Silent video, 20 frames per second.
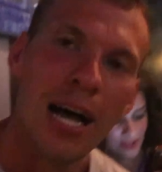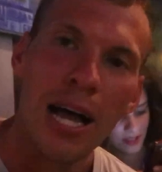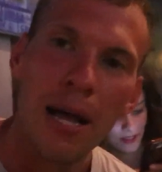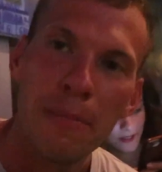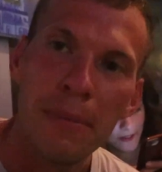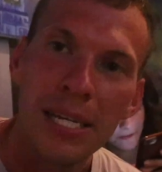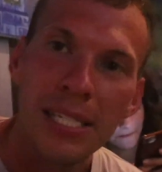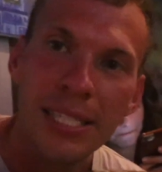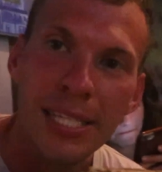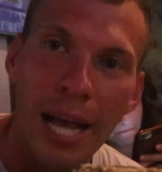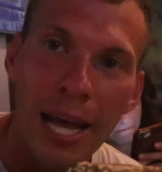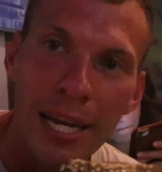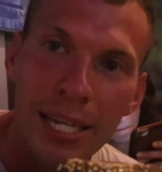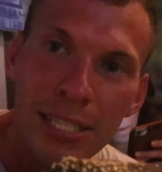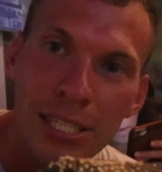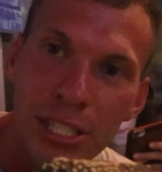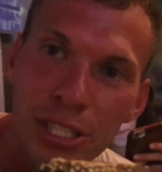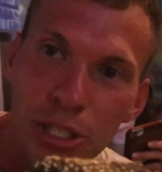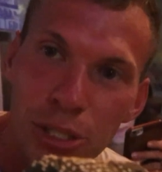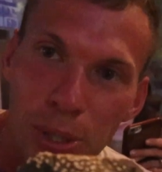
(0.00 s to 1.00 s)
I'm
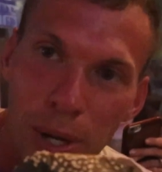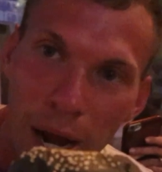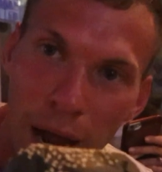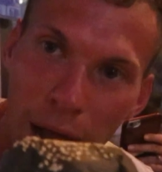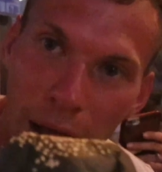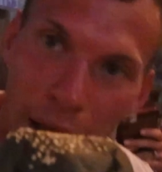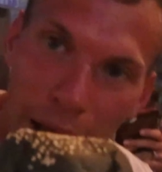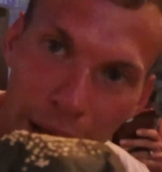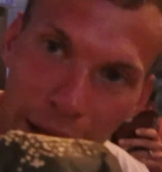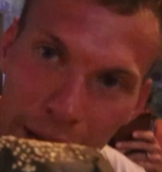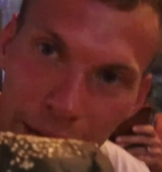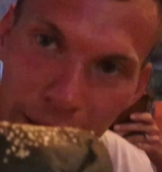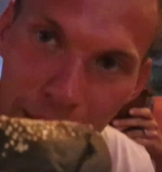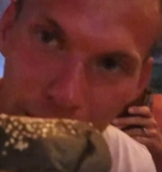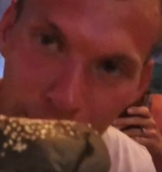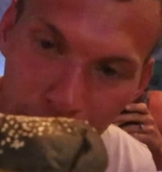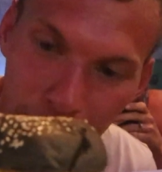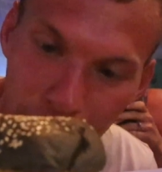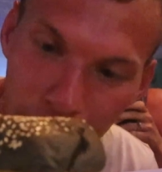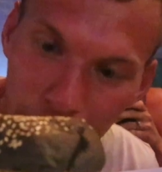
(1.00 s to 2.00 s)
excited to try
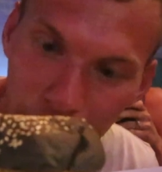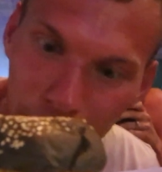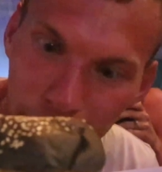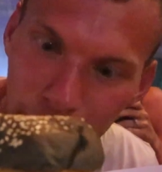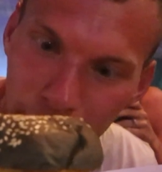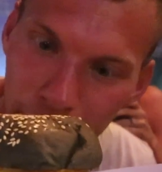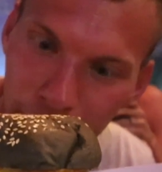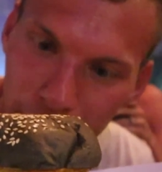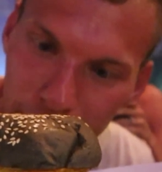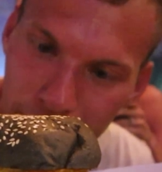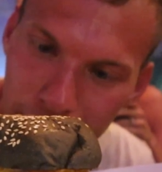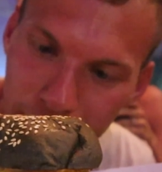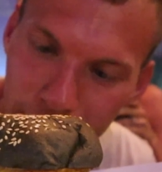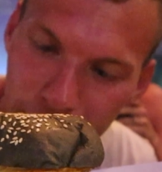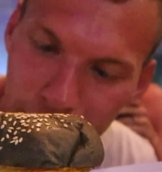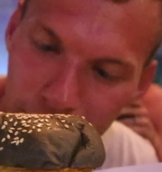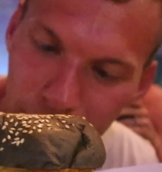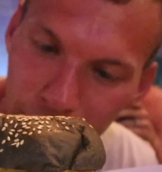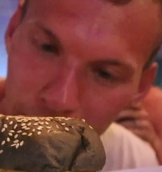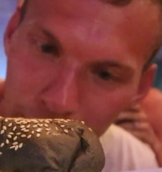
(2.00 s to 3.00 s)

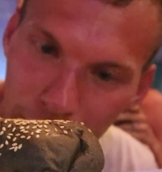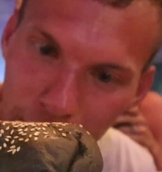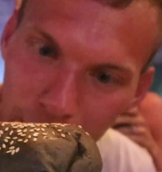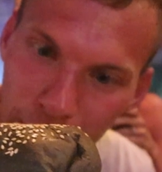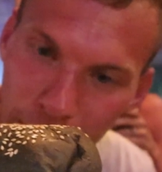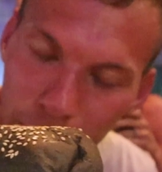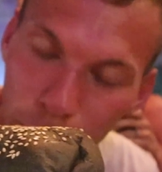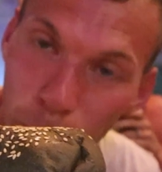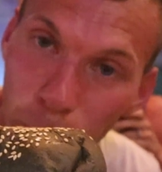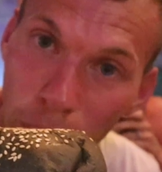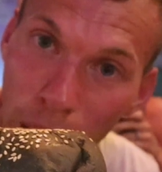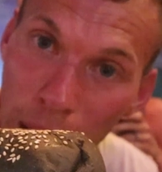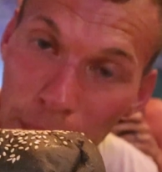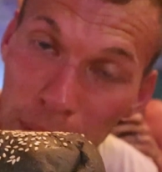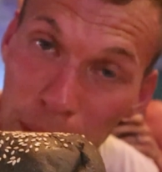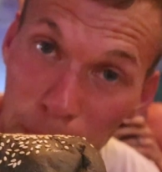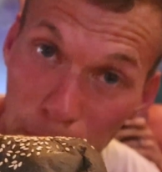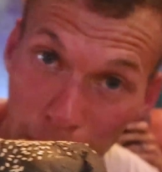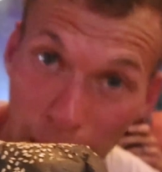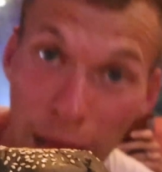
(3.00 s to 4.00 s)
this
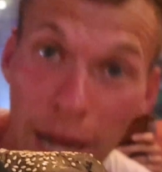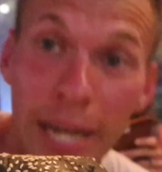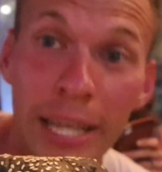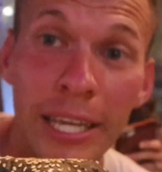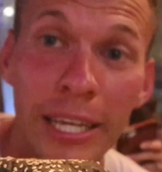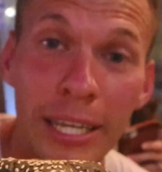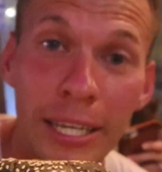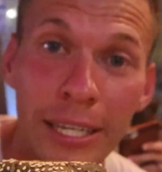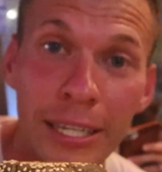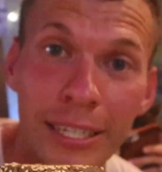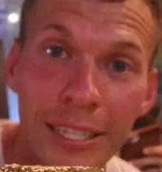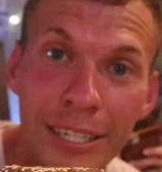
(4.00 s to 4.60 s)
Krabby Patty.